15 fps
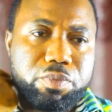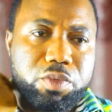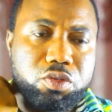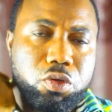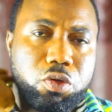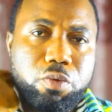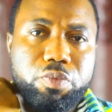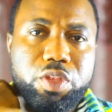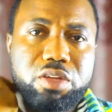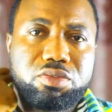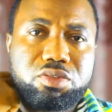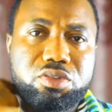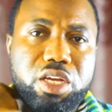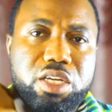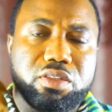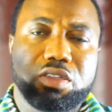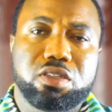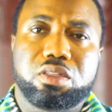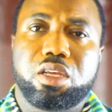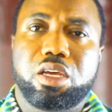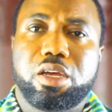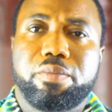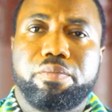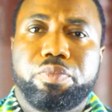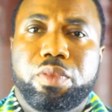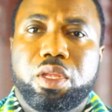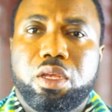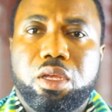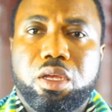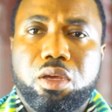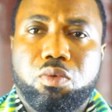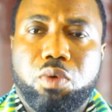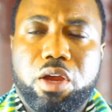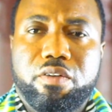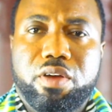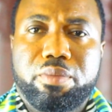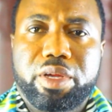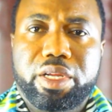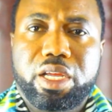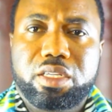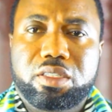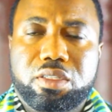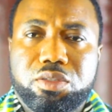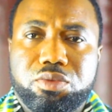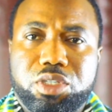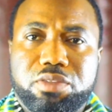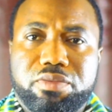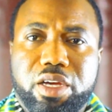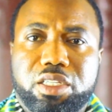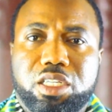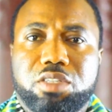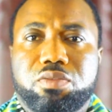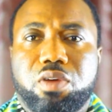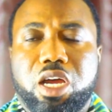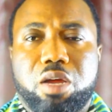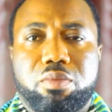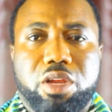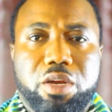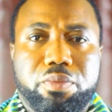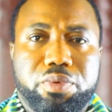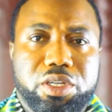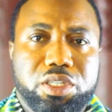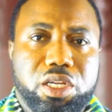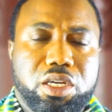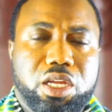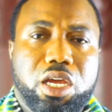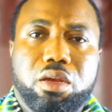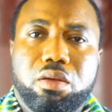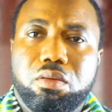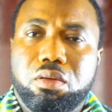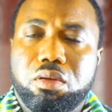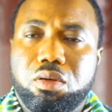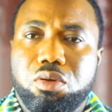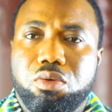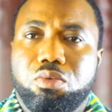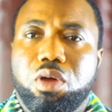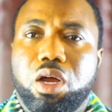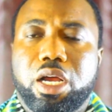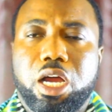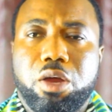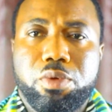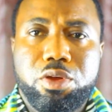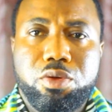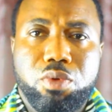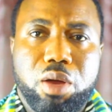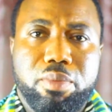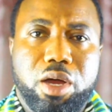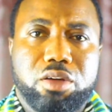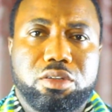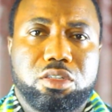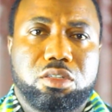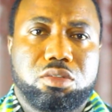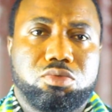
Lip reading: So if stress is one of the biggest risk factors for high blood pressure, then what can we do about it?